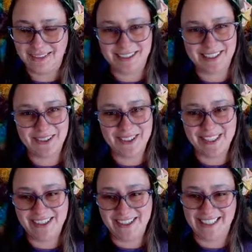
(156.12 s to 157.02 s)
So
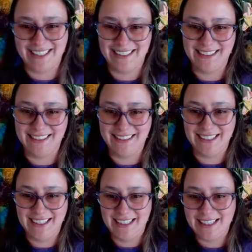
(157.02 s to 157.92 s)
cute.
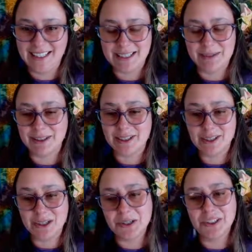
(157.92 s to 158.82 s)
And they smelled
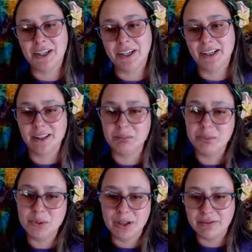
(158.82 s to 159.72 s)
so good. The
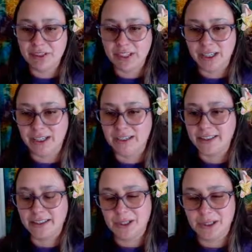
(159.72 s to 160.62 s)
bougainvillea
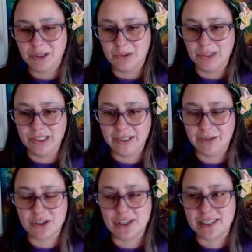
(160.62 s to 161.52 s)
really was
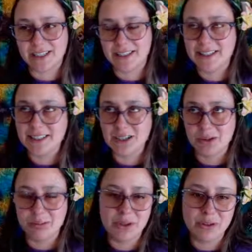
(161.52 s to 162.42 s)
just such a
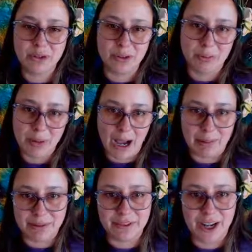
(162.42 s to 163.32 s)
beautiful pop
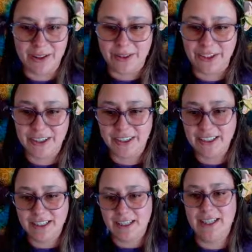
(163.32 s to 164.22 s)
of color,
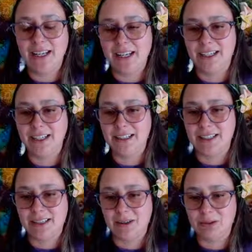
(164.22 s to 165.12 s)
and
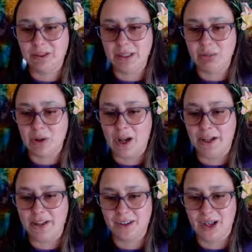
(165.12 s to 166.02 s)
it really brought a
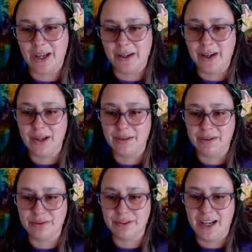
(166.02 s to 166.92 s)
lot of
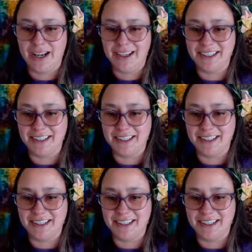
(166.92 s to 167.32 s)
a